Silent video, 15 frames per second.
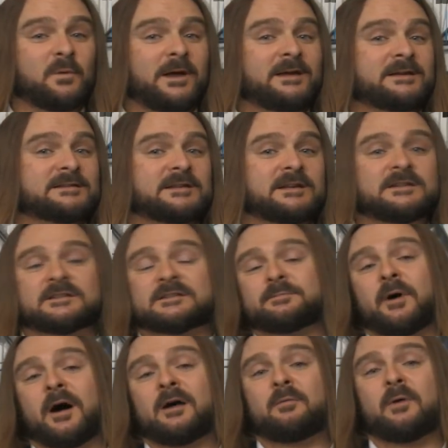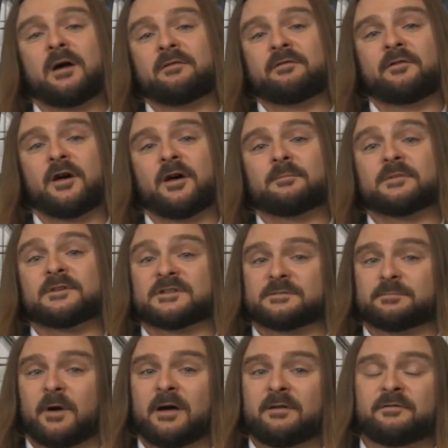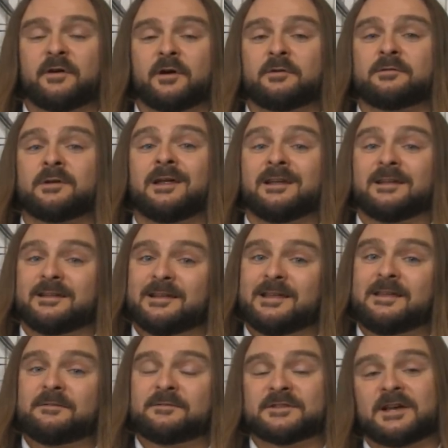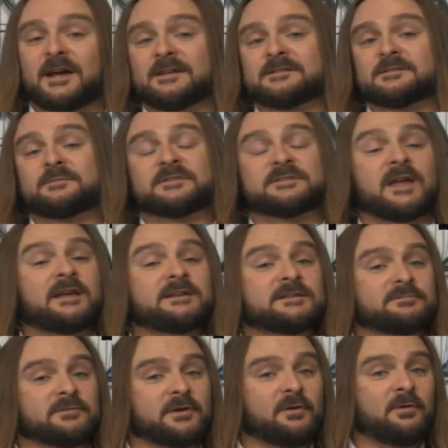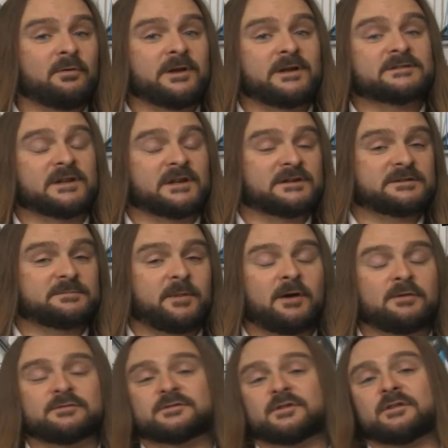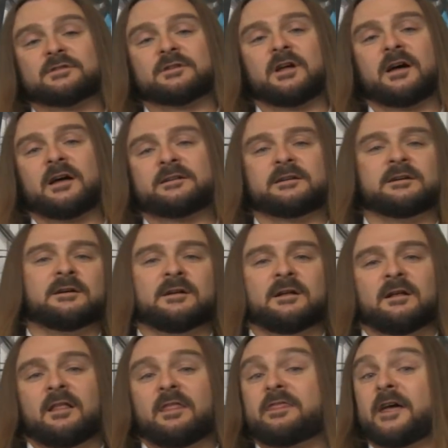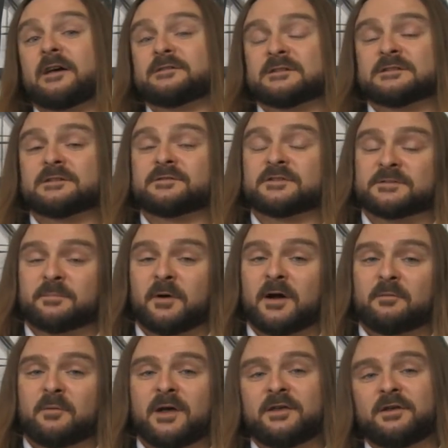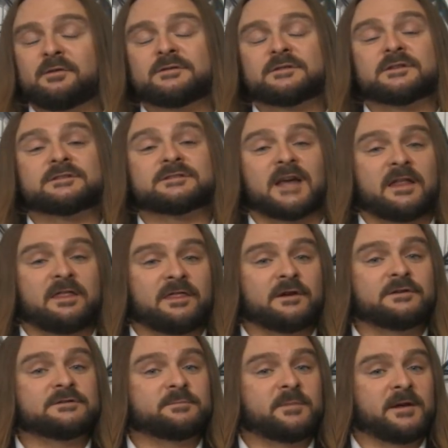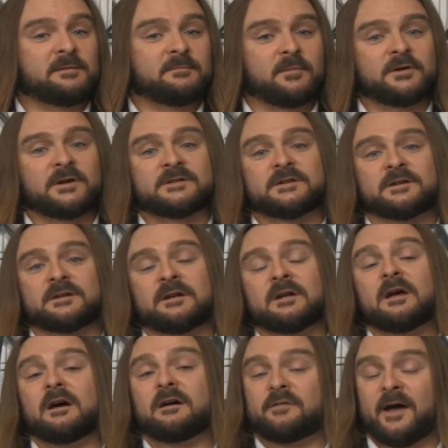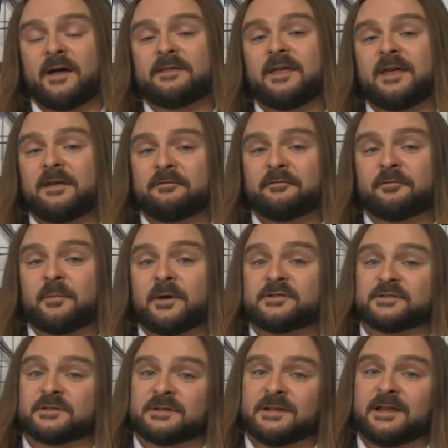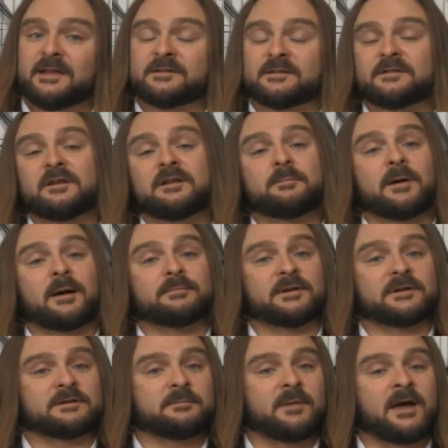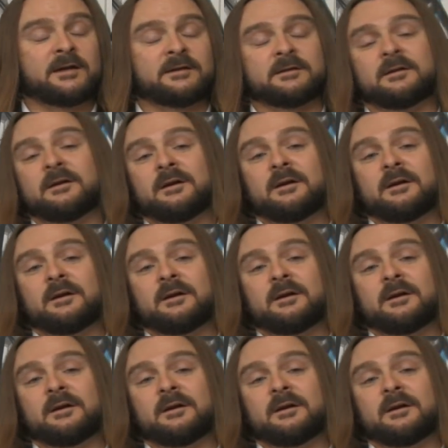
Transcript: week sees spyware firm Spyphone leaves customers' data recordings exposed online. Thousands of spyware users and those being monitored have had their information leaked to the public domain.